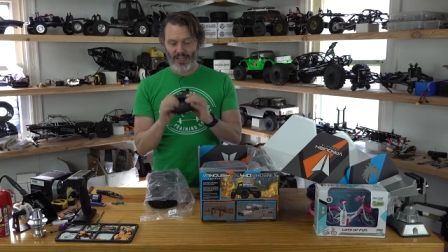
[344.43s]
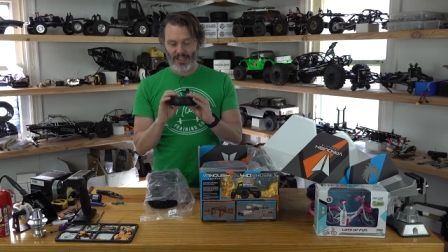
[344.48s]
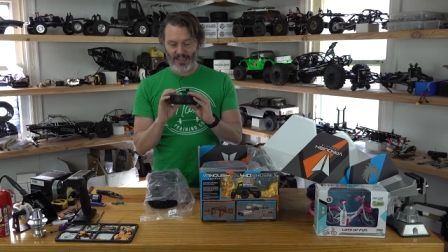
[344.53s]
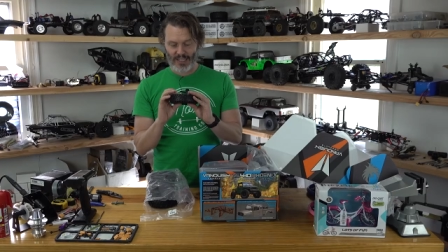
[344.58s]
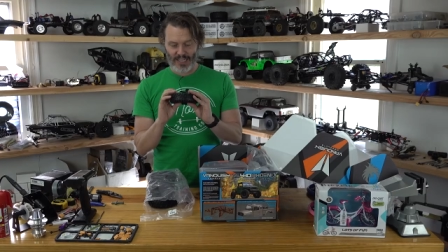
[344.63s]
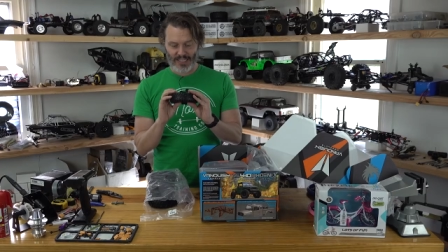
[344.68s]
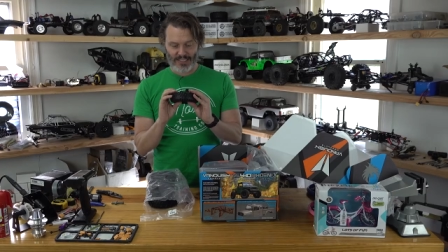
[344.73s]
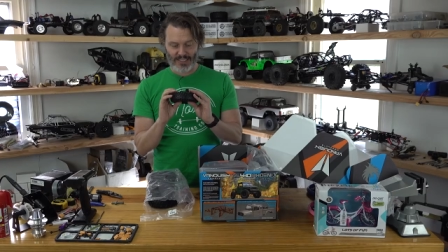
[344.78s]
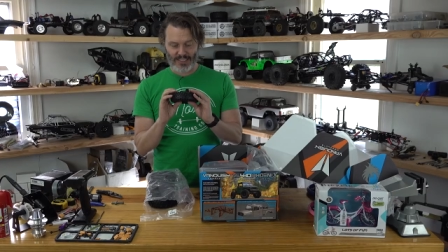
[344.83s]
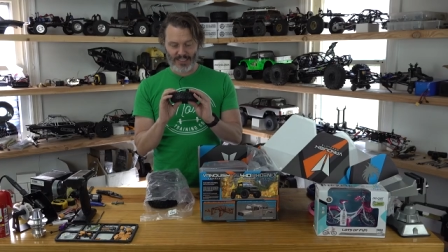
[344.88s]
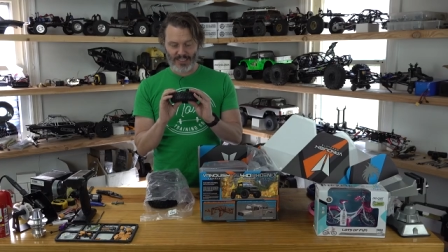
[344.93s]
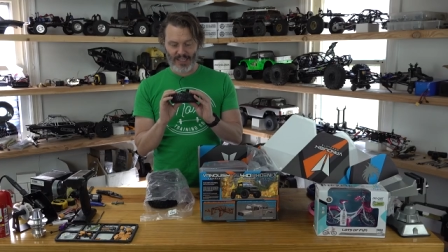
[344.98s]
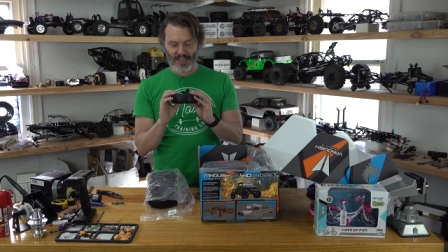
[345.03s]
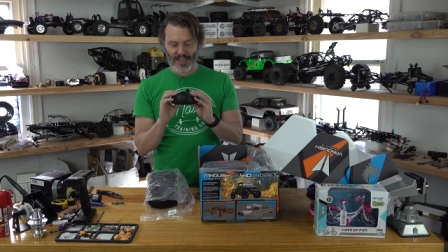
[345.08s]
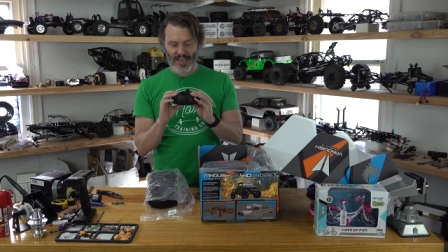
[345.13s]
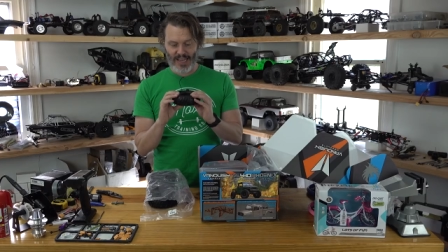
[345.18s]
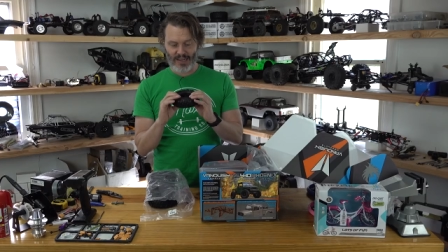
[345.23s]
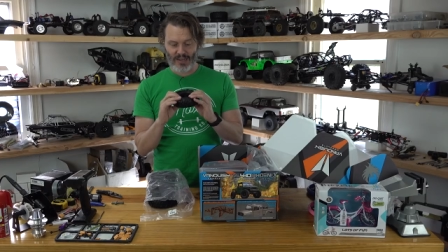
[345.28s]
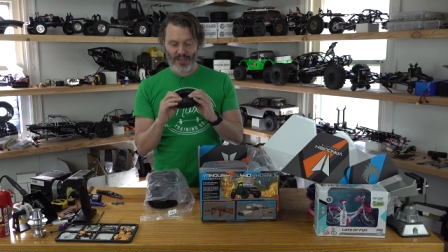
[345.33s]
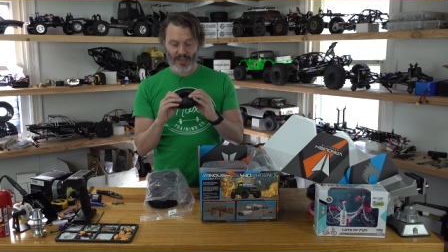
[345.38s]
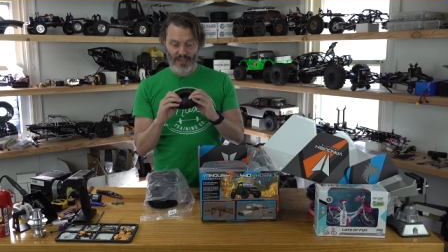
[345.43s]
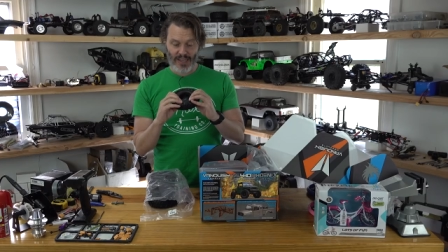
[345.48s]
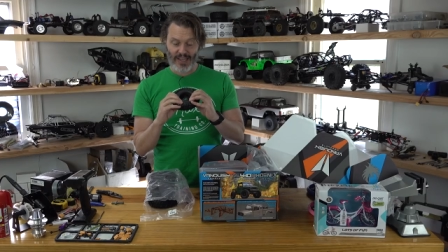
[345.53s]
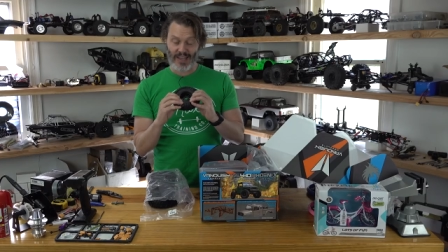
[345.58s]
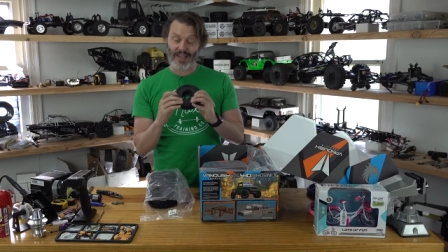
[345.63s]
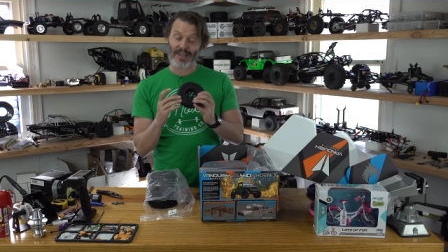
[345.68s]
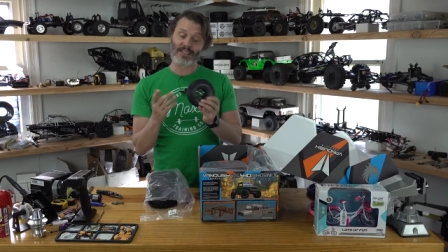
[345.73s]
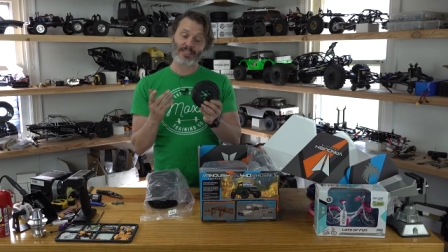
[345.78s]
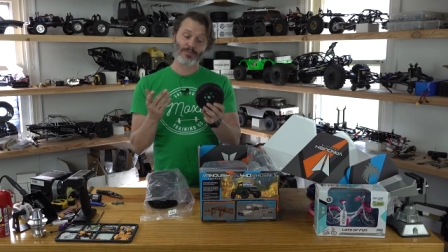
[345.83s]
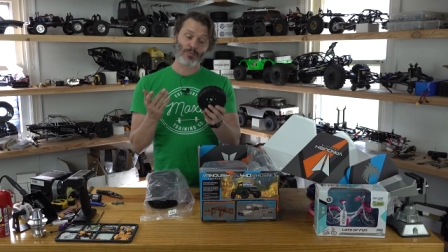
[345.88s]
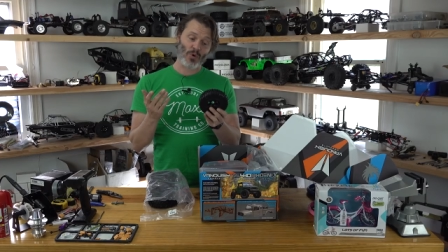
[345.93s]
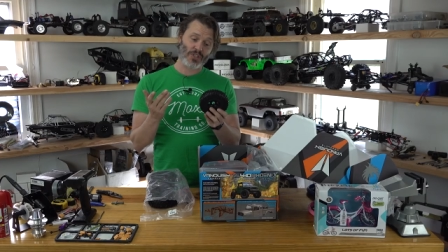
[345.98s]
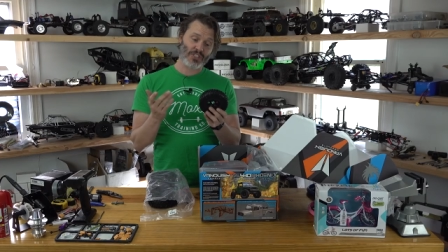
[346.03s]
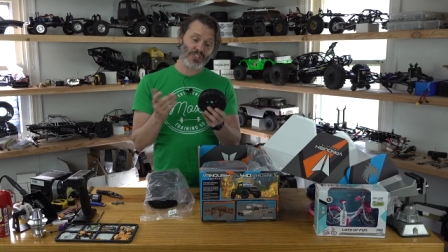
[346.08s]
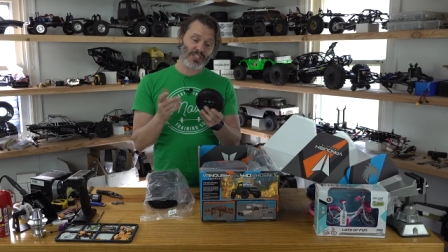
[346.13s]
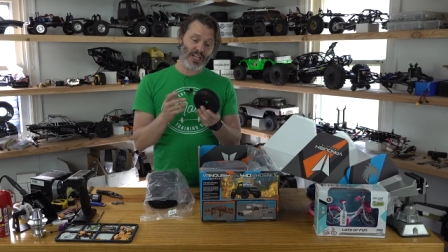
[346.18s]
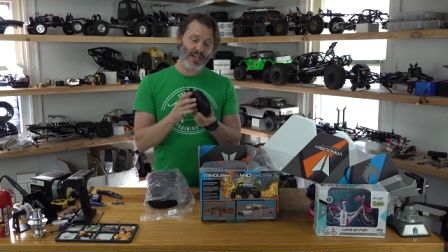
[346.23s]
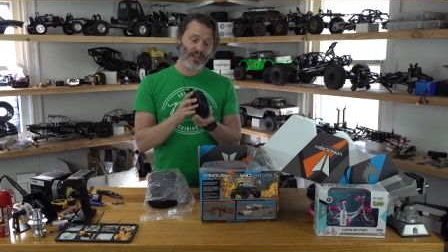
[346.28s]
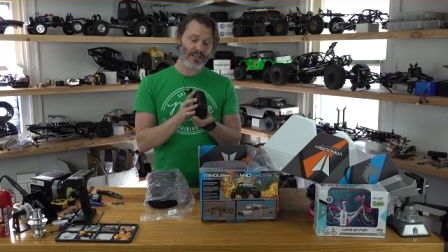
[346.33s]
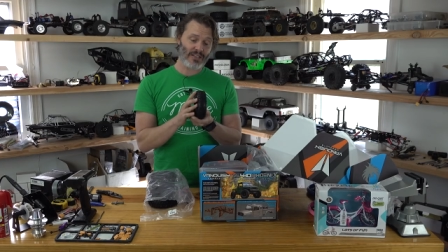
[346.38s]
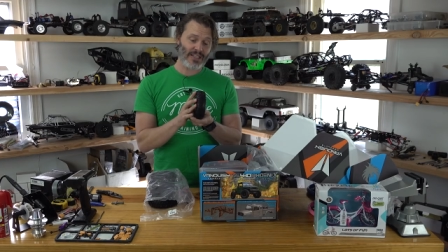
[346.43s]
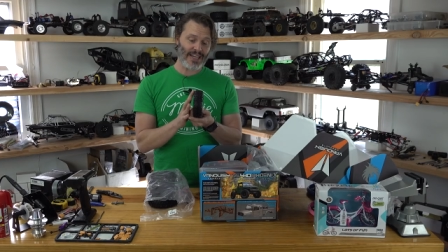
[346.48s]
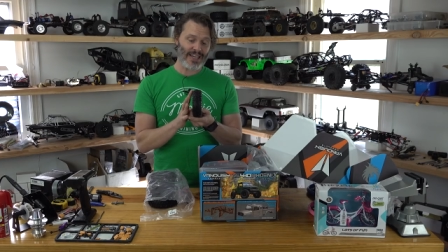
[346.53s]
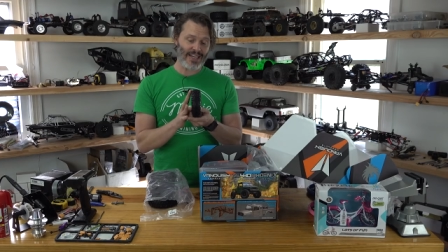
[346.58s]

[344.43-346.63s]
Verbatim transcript: I like to see that. It is more scale,